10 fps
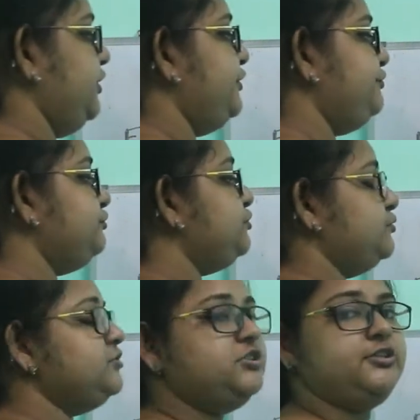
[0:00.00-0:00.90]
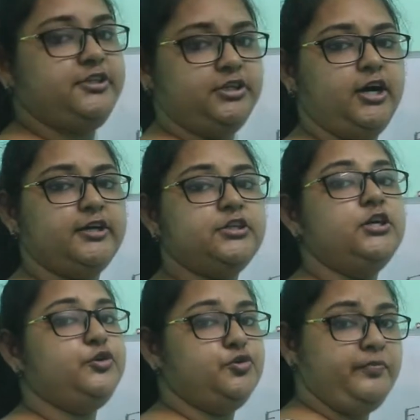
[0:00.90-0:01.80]
if you don't study hard,
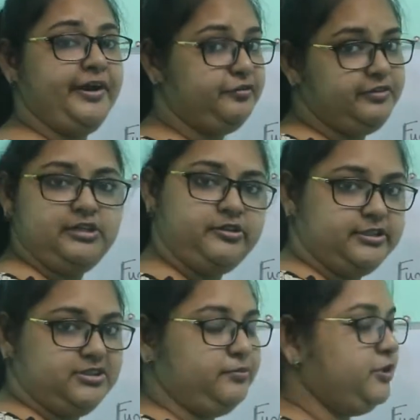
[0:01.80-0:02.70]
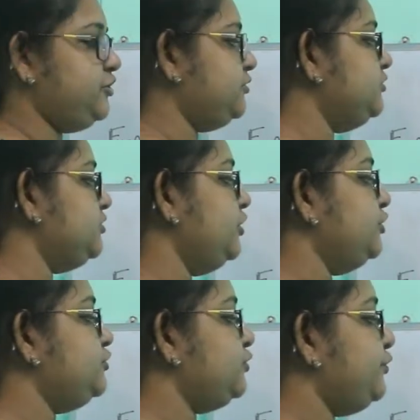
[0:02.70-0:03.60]
you might fail the examinations.
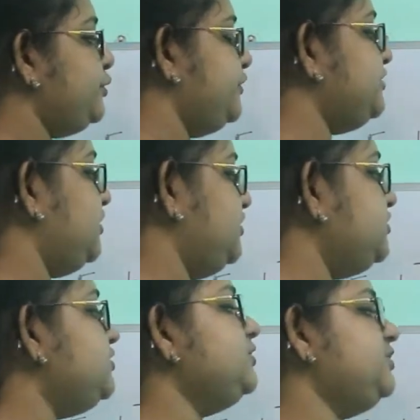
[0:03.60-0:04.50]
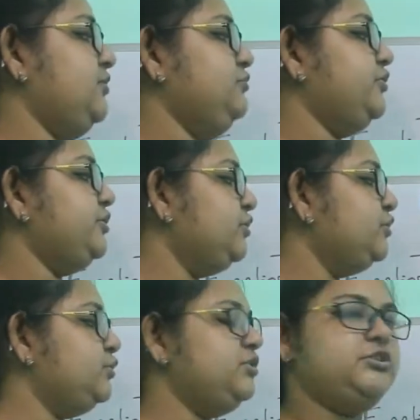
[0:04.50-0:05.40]
So you are suggesting
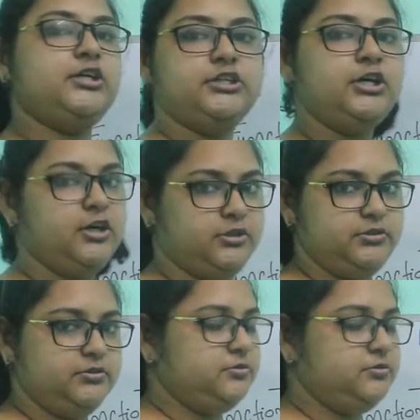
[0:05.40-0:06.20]
someone to study hard.